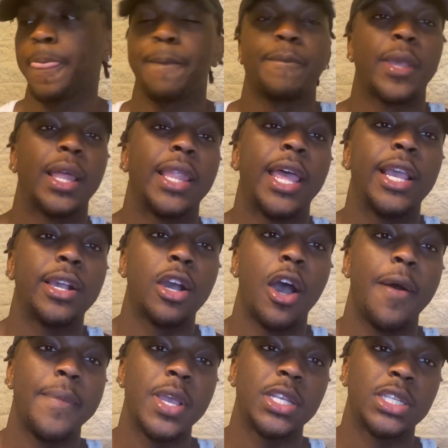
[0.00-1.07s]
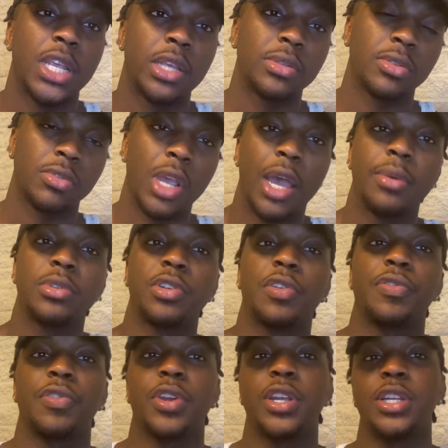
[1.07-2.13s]
Like, comment, share, subscribe with your
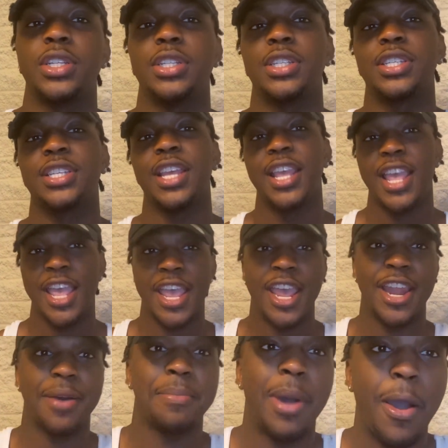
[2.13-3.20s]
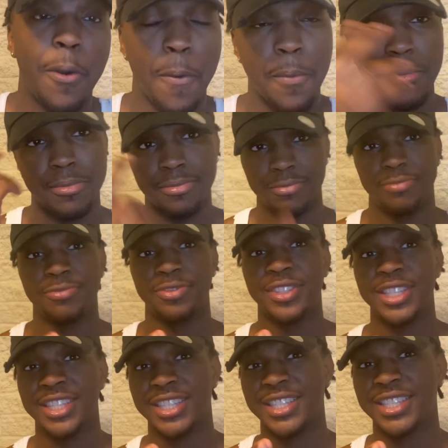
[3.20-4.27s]
friends, and I'm out.
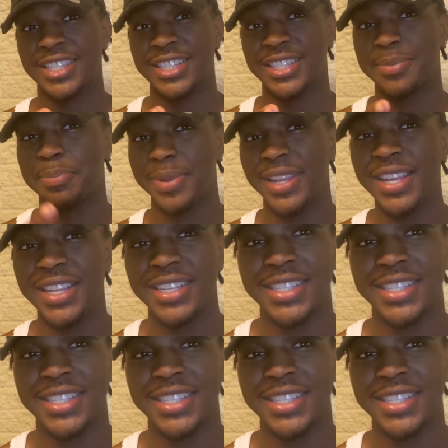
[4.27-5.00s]
Peace.